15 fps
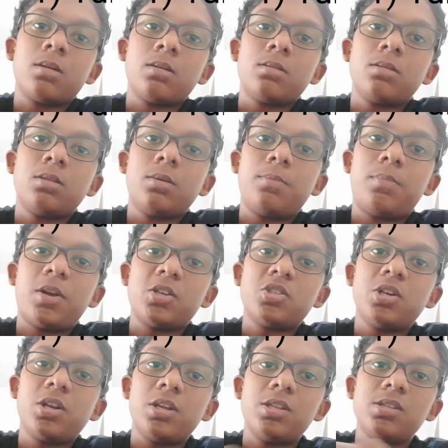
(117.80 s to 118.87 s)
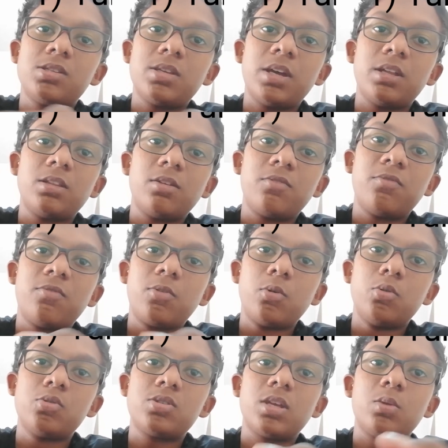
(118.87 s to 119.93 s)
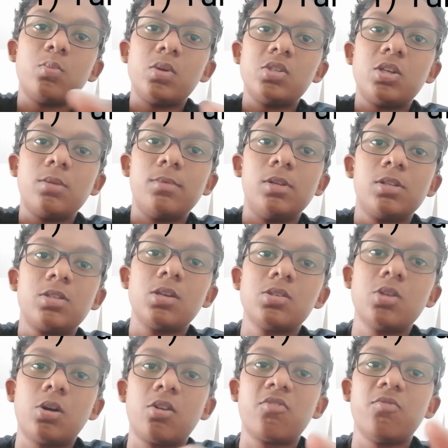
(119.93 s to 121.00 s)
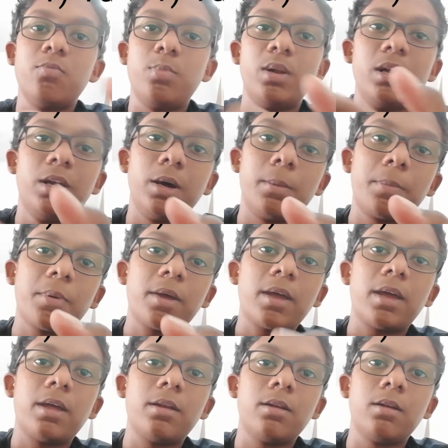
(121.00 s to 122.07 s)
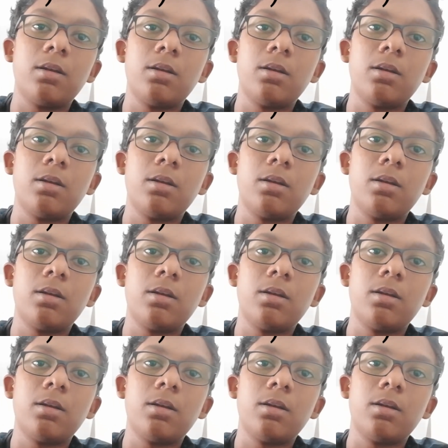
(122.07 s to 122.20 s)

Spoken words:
The pressure inside the fruits and vegetables sort of build up and